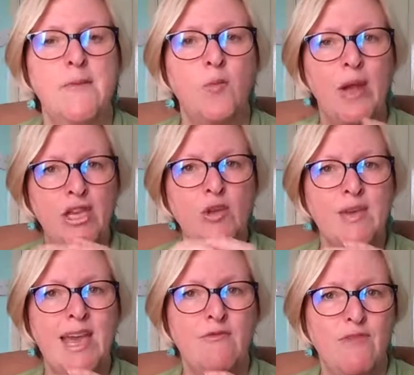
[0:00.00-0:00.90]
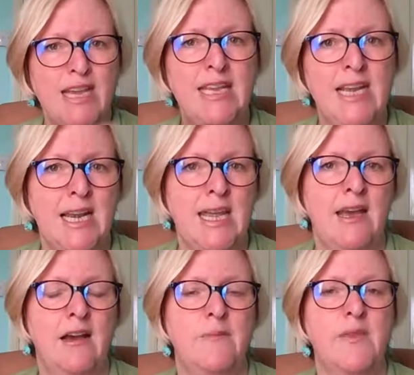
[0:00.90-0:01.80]
when you get really
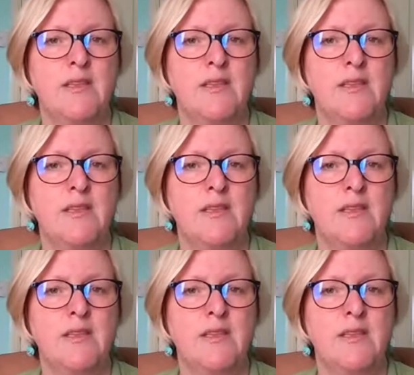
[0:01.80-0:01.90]
clear,